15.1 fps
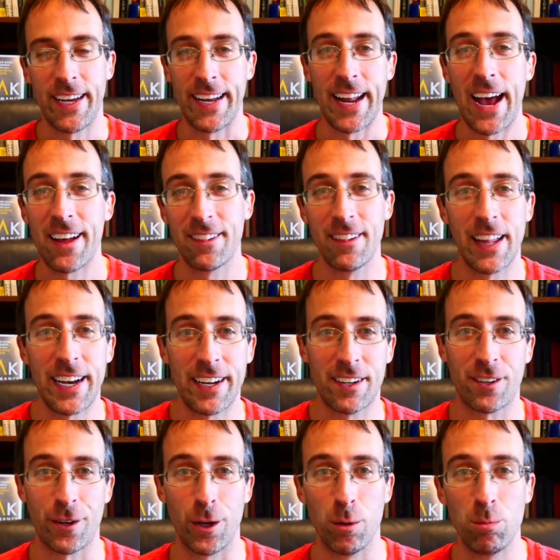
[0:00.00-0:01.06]
In
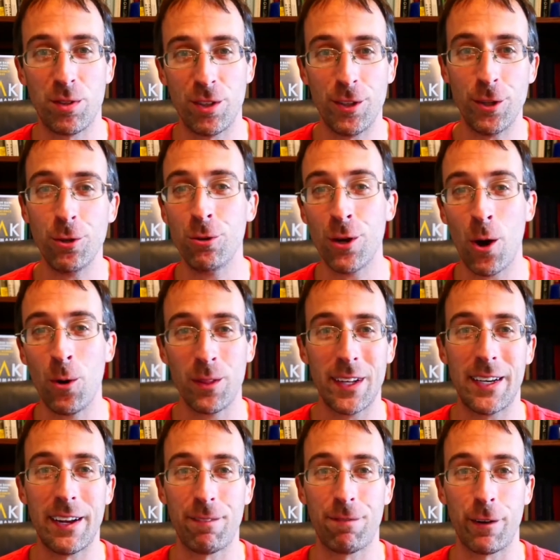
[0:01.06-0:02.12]
athletic terms, you know
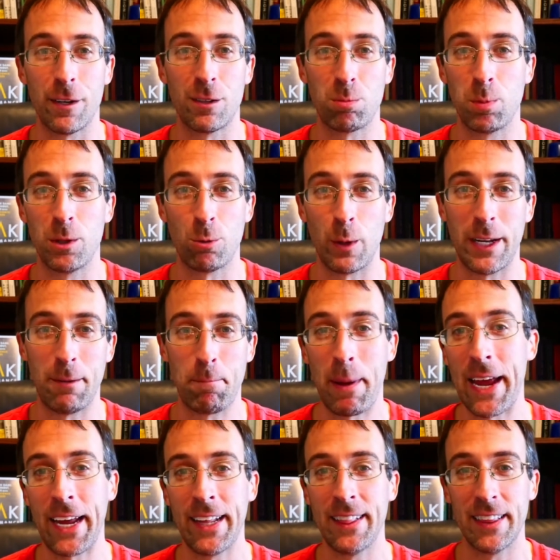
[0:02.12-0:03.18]
the difference between
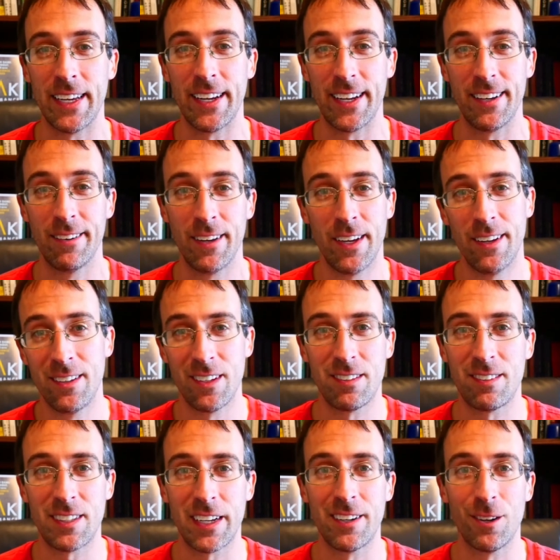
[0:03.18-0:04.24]
pain that
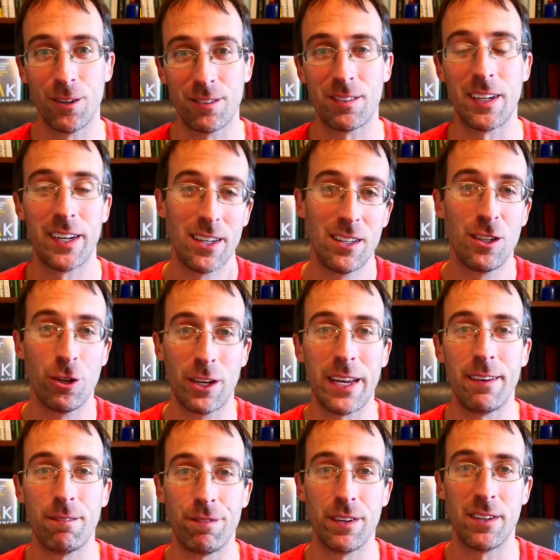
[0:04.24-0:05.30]
just signals that you're
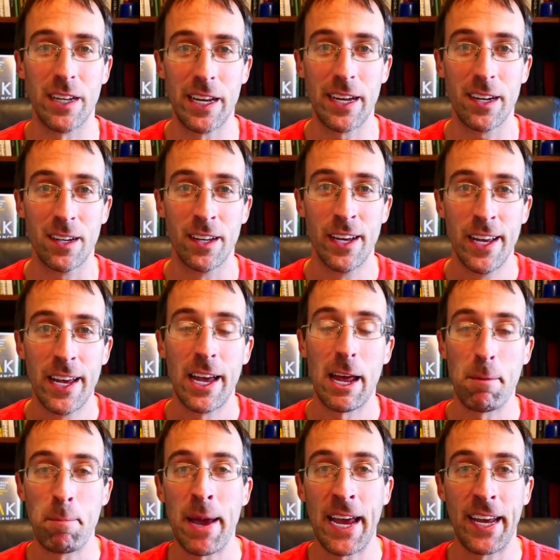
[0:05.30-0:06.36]
getting fatigued
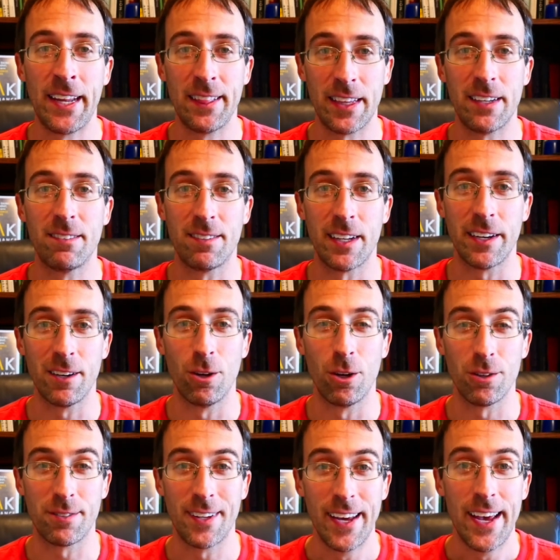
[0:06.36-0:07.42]
and pain that
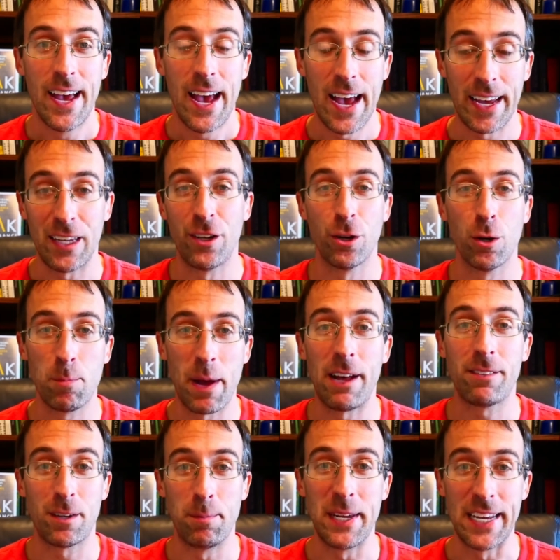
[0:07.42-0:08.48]
signals, hey, you're
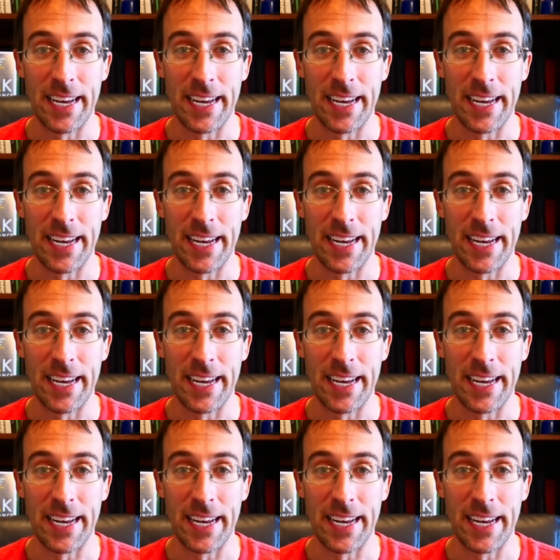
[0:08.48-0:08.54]
about to